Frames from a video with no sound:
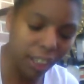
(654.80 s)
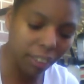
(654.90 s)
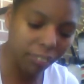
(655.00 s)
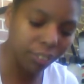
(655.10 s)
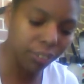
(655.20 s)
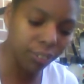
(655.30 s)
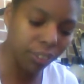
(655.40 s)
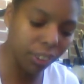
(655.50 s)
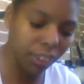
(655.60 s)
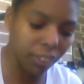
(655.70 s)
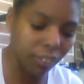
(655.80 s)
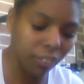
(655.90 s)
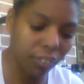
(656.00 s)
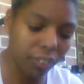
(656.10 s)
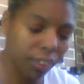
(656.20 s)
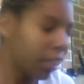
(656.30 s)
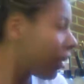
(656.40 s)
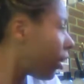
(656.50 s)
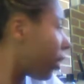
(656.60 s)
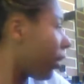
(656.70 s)
I would do is,
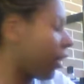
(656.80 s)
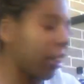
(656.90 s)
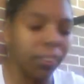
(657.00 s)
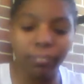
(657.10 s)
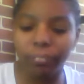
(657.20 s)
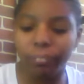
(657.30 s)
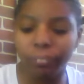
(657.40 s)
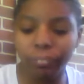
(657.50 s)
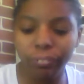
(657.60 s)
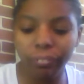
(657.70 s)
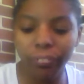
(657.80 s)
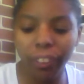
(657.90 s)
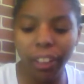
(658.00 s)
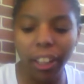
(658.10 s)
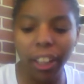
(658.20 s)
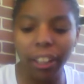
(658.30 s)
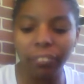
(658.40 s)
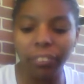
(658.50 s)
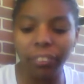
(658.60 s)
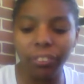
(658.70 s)
I
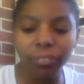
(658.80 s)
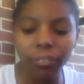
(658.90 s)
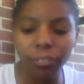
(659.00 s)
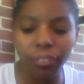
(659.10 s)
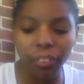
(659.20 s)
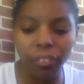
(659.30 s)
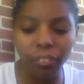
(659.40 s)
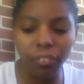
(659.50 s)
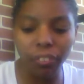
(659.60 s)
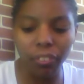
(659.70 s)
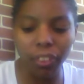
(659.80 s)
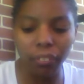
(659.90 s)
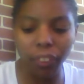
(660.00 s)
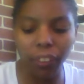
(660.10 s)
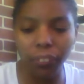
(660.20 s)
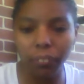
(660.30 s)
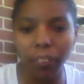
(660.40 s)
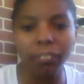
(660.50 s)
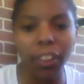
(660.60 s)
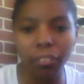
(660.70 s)
would use this, when I do
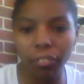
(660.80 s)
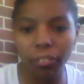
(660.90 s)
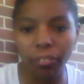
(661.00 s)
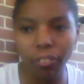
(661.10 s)
my Bantu